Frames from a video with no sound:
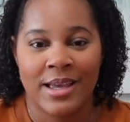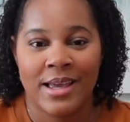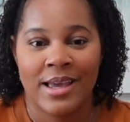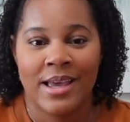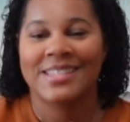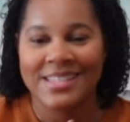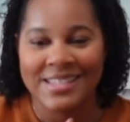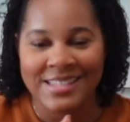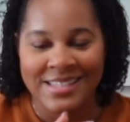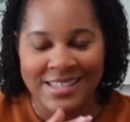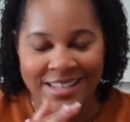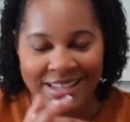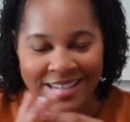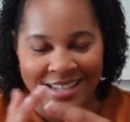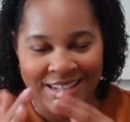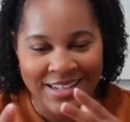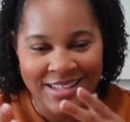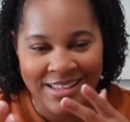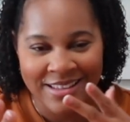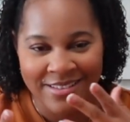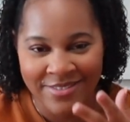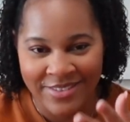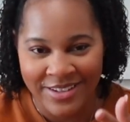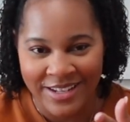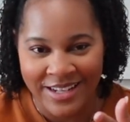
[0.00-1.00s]
This is the end
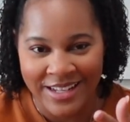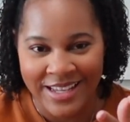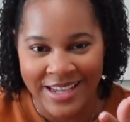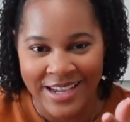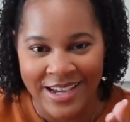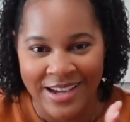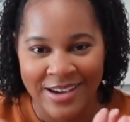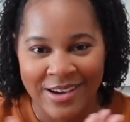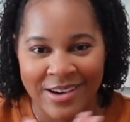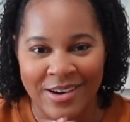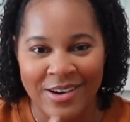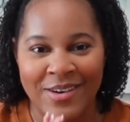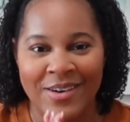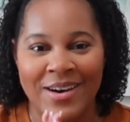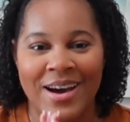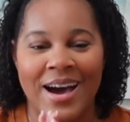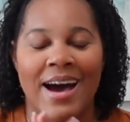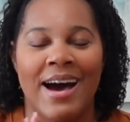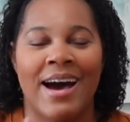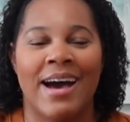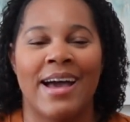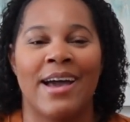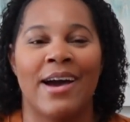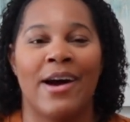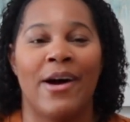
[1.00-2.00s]
of the video.
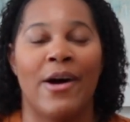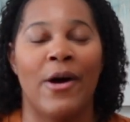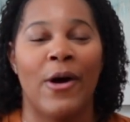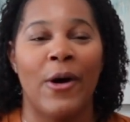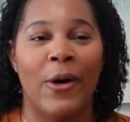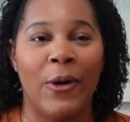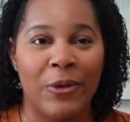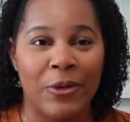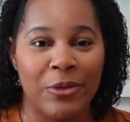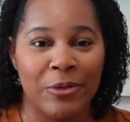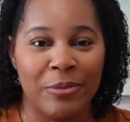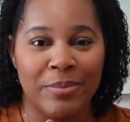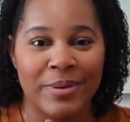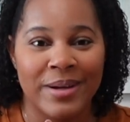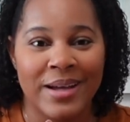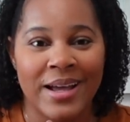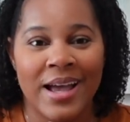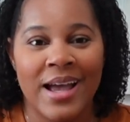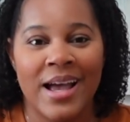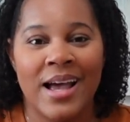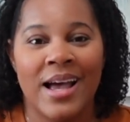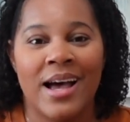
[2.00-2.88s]
I hope